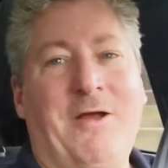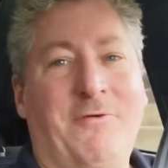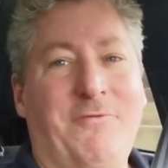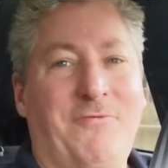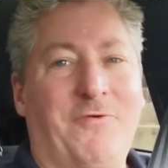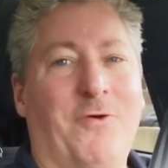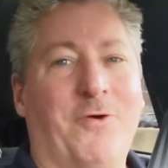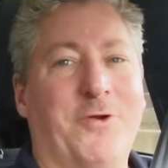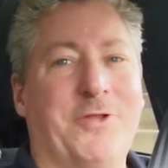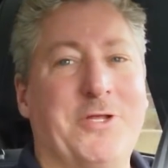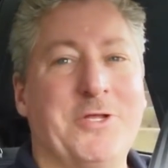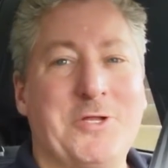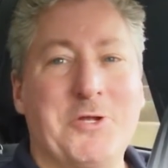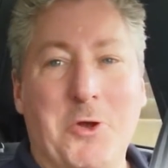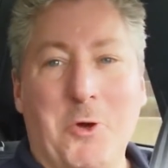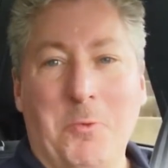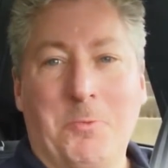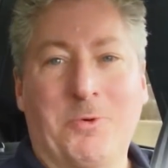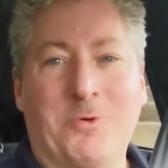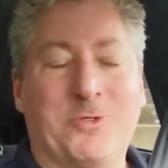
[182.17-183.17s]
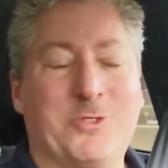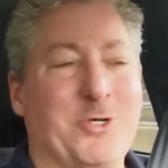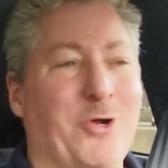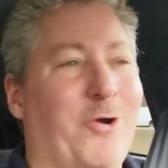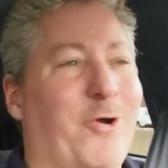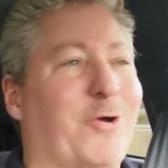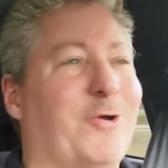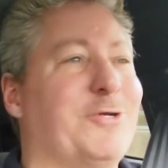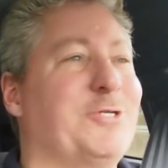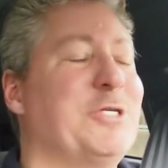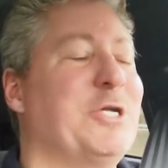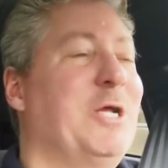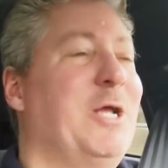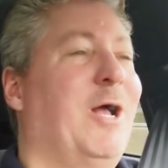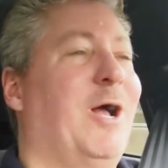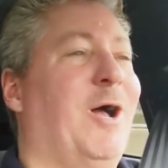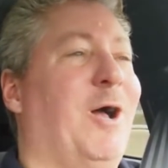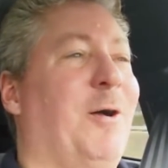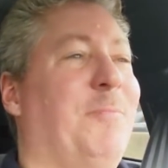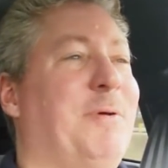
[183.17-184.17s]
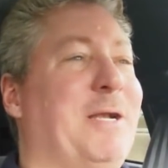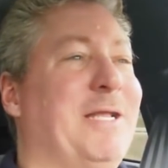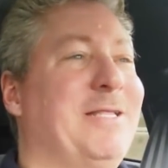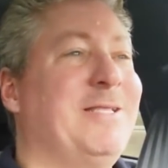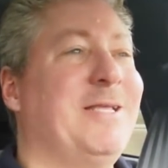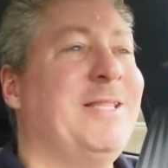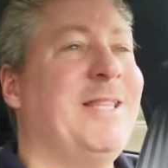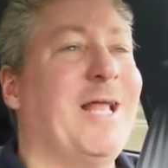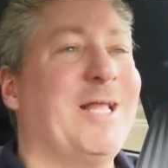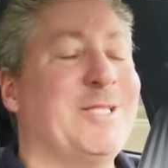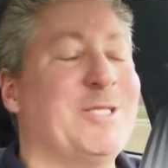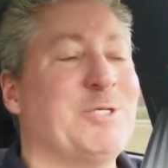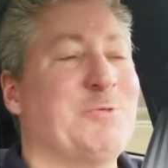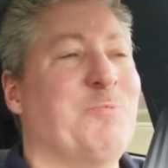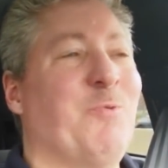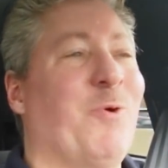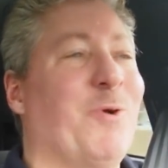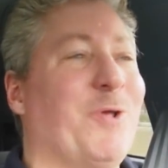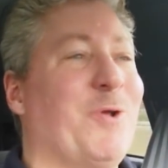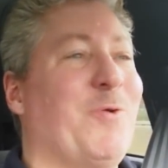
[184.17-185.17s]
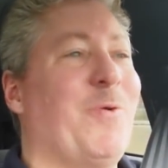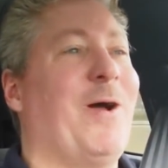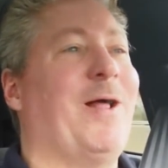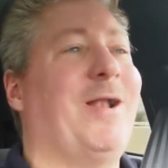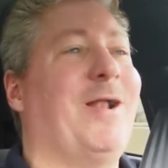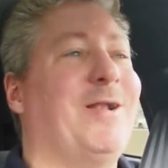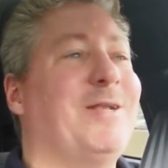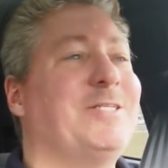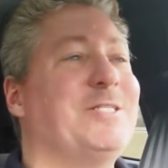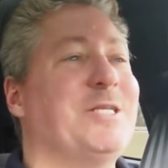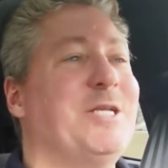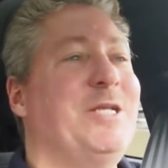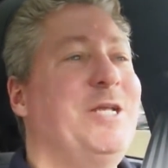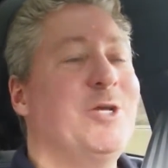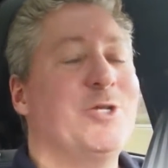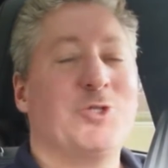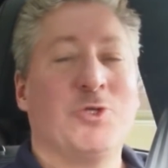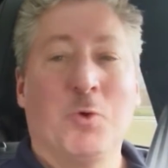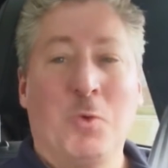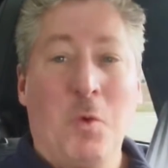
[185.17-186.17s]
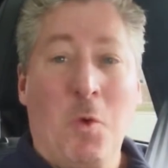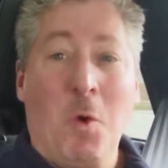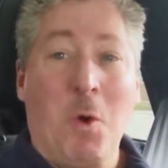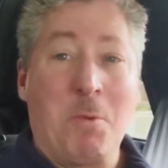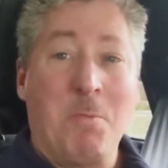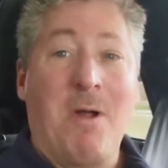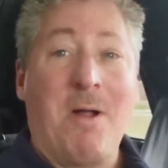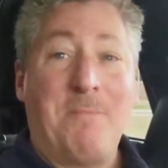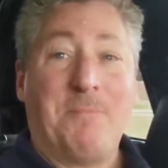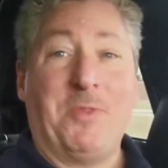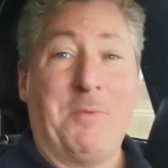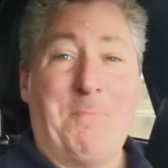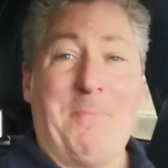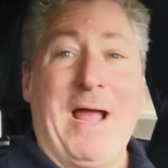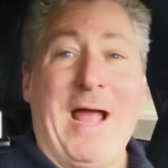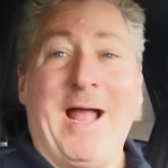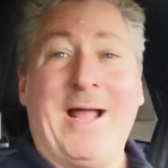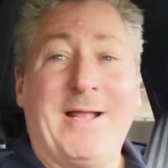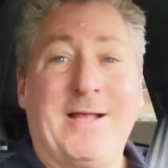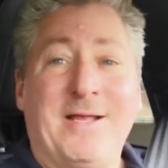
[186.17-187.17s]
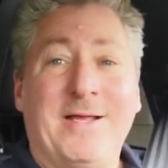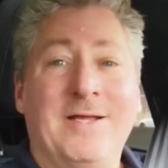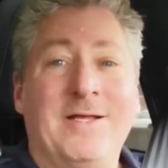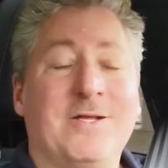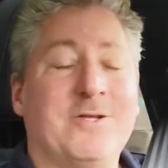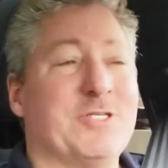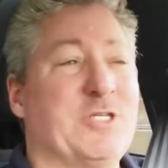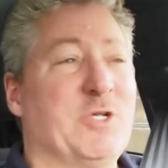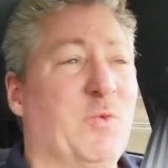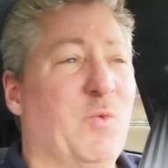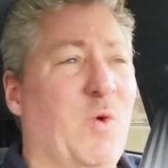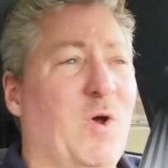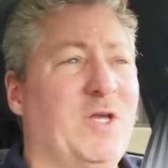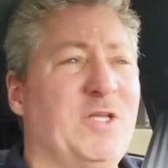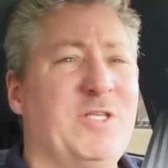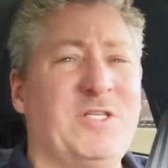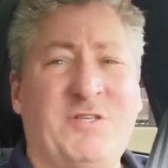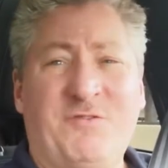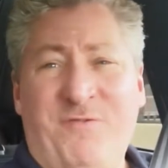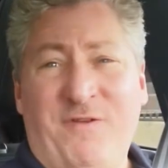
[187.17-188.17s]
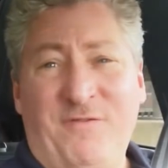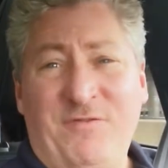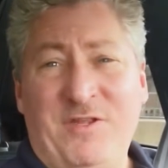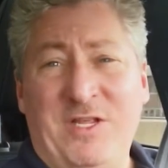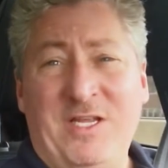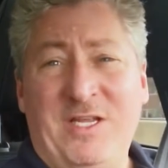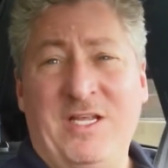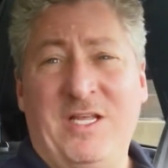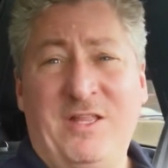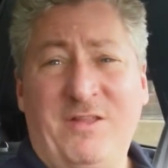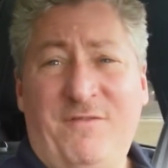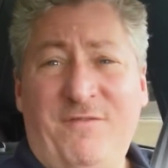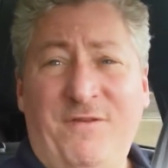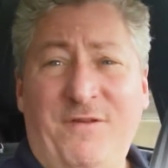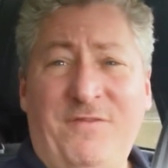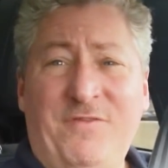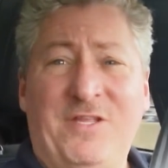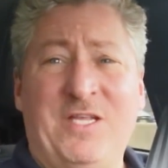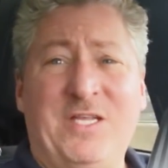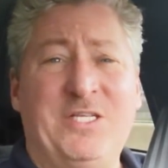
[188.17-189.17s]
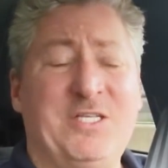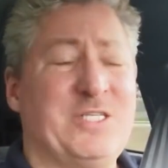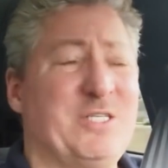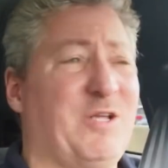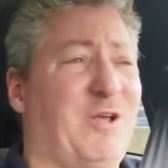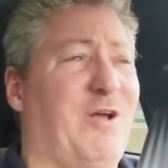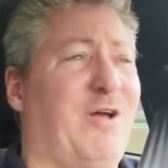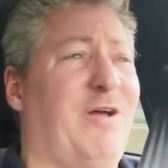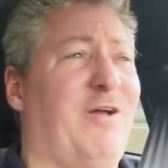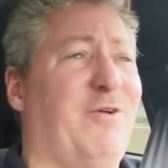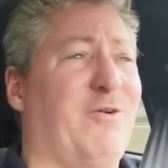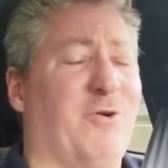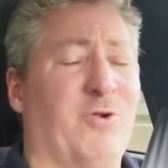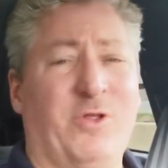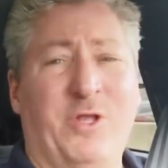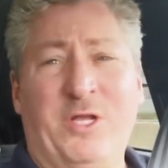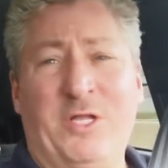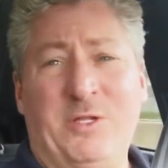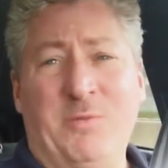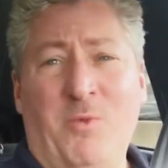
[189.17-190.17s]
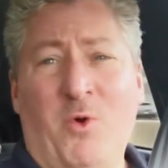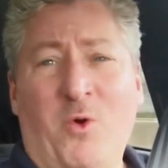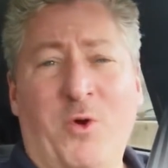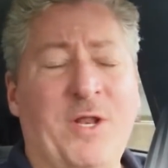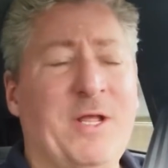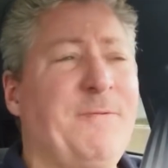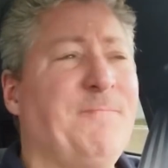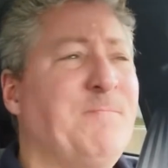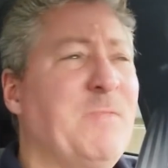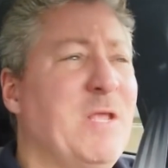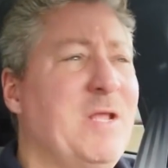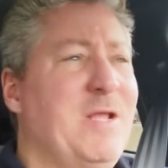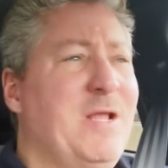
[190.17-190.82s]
how far it can go per charge. But I did that this morning, quite honestly, to warm up the pack, because it was 50 in the 50s early in the morning.